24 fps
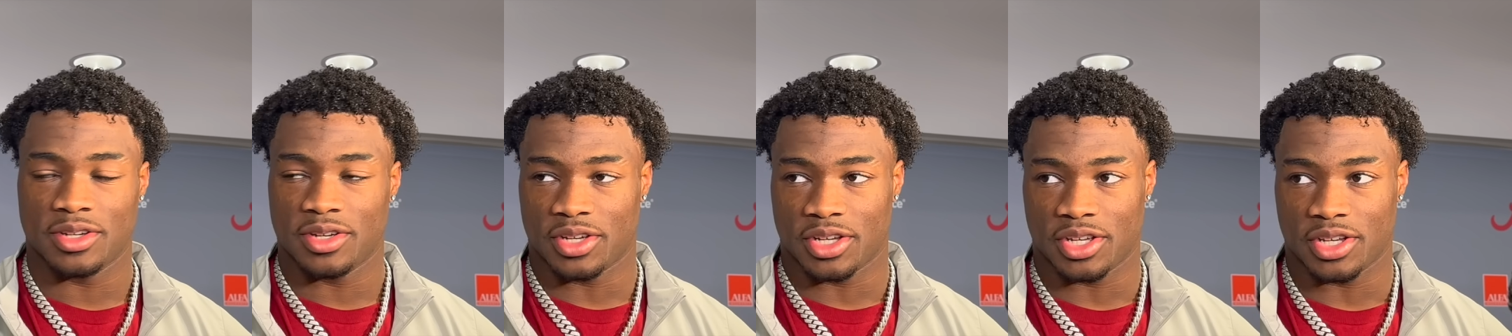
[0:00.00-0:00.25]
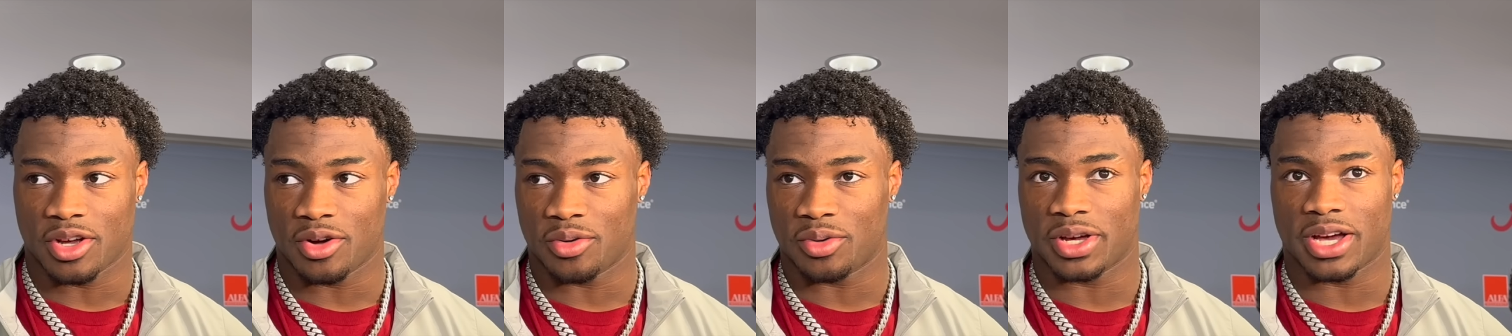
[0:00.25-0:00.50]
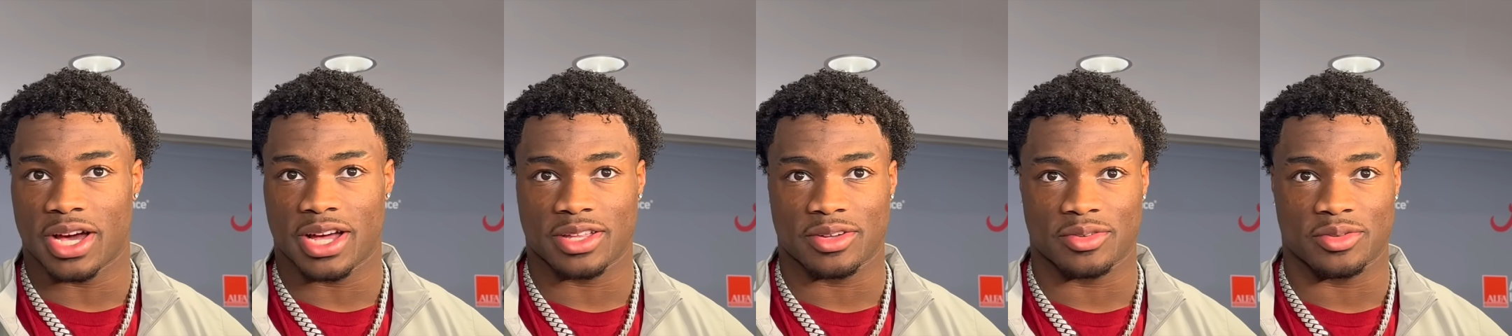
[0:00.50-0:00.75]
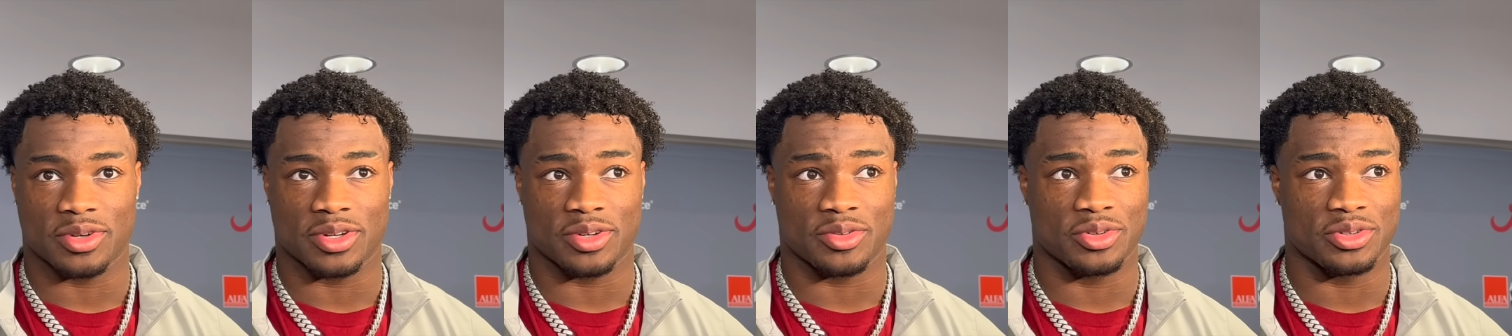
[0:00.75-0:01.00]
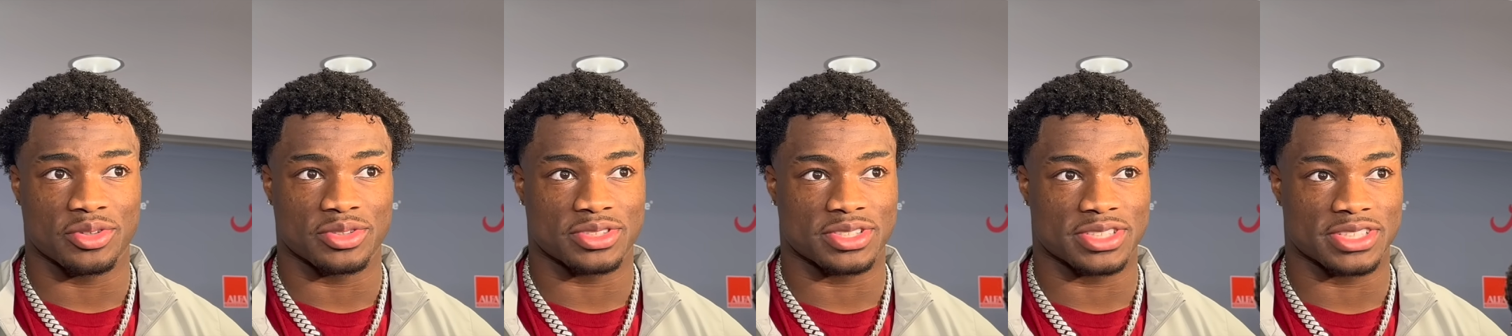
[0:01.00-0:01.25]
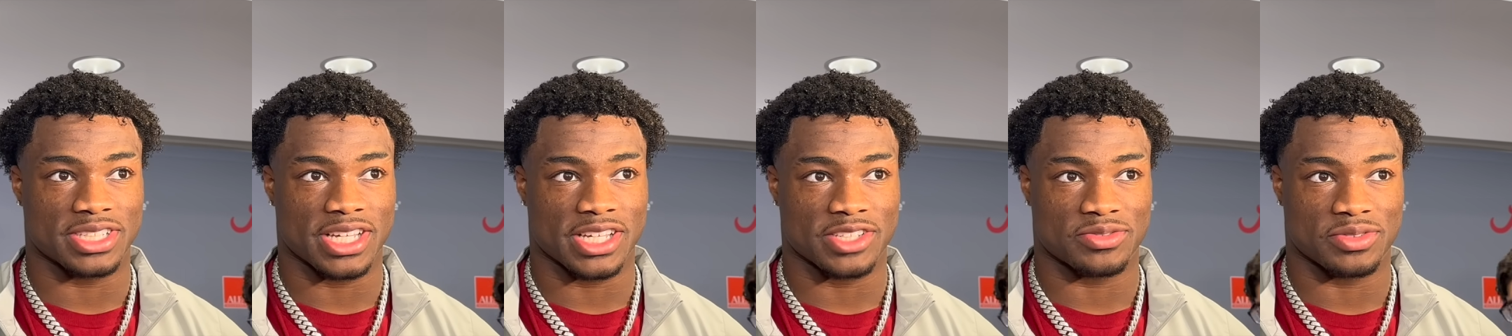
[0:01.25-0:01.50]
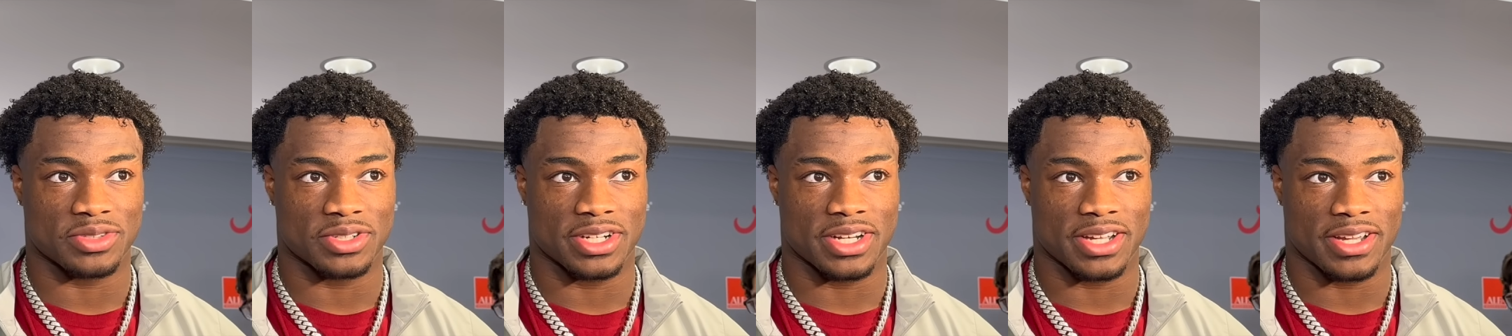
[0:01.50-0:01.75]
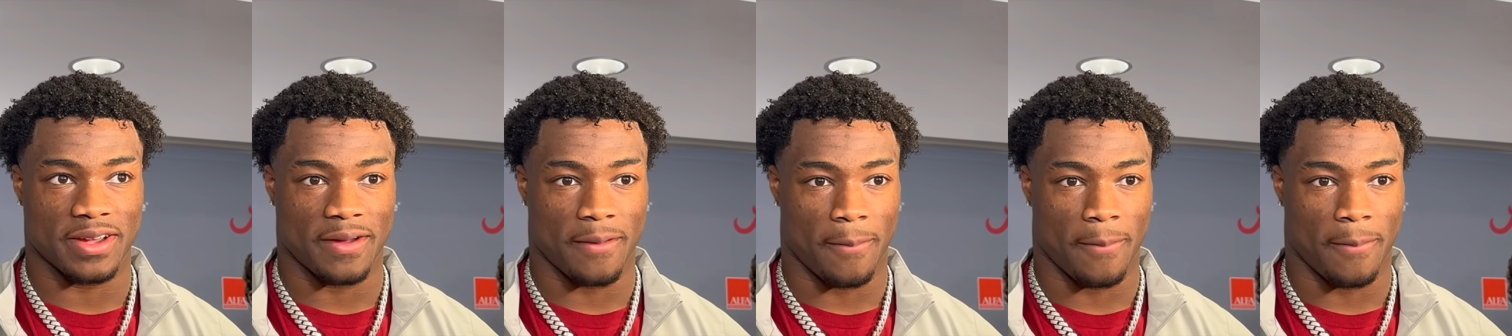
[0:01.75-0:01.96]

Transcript: you know, we were successful today.